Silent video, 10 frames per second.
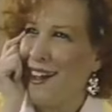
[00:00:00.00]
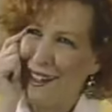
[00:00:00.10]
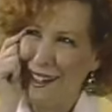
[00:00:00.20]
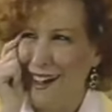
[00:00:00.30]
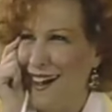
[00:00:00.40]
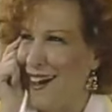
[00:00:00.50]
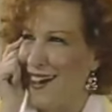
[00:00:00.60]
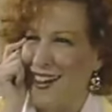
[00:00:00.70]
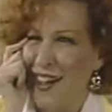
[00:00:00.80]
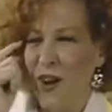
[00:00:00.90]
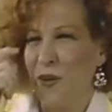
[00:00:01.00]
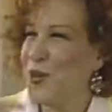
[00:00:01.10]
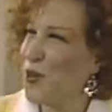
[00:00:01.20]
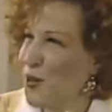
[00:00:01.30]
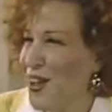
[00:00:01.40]
God, well,
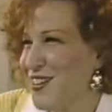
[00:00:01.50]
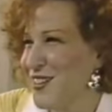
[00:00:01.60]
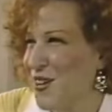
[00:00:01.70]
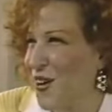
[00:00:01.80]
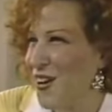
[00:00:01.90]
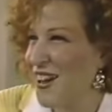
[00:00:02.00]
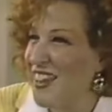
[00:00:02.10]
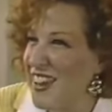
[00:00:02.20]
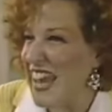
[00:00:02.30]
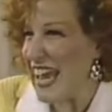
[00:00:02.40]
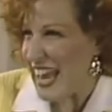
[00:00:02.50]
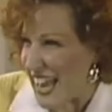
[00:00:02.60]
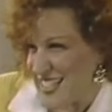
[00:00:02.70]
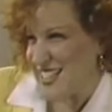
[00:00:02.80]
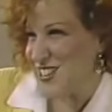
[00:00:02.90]
you get to talk, and then he
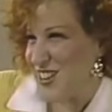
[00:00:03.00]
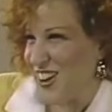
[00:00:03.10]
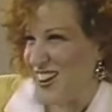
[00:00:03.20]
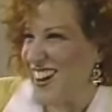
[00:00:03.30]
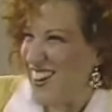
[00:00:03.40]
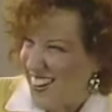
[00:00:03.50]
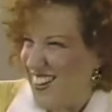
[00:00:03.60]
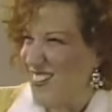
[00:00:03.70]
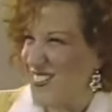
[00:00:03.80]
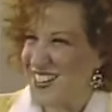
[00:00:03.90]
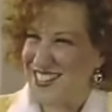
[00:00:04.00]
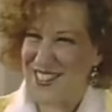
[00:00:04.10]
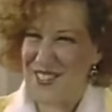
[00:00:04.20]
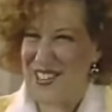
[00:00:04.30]
gets to talk. Oh, that's so